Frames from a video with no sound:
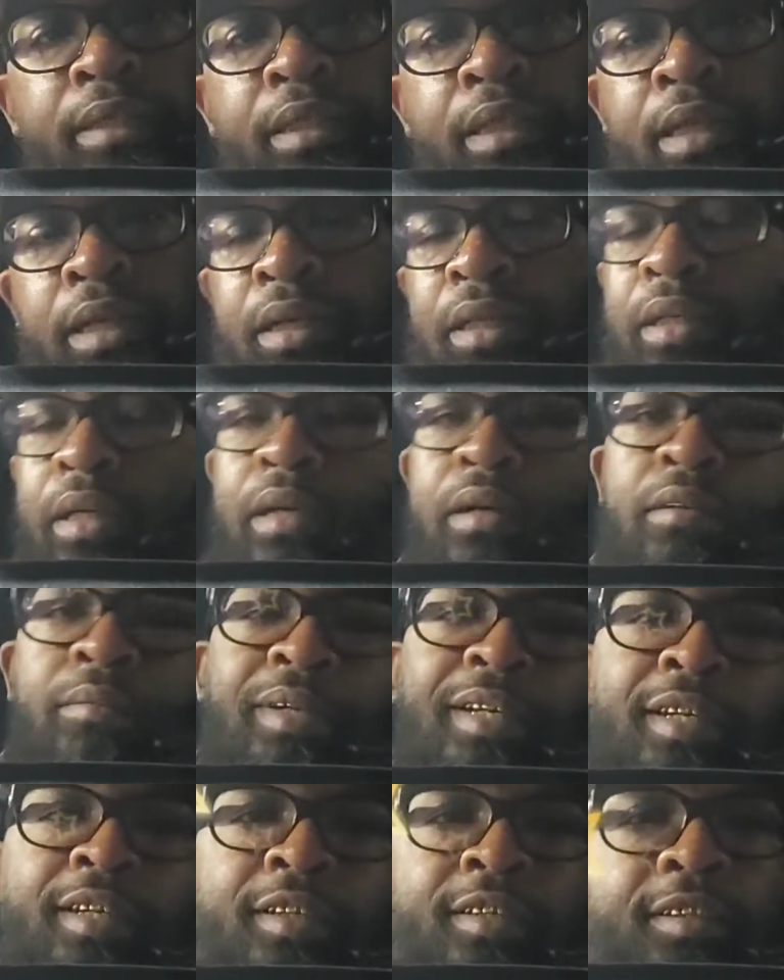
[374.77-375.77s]
to all of y'all,
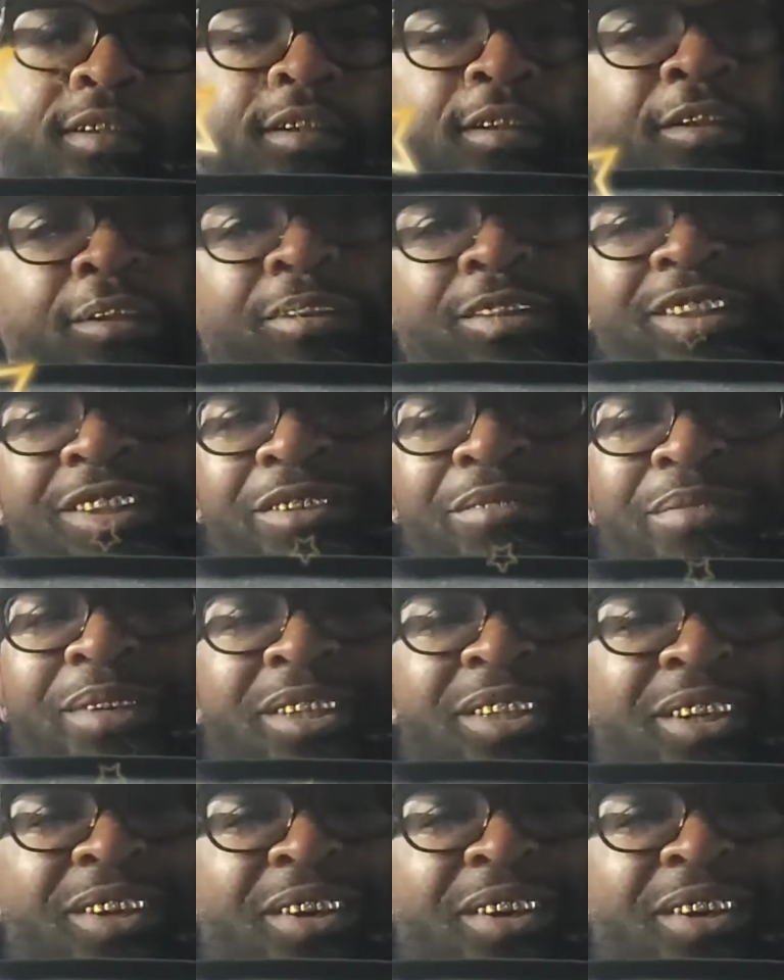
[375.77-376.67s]
man. You know, so much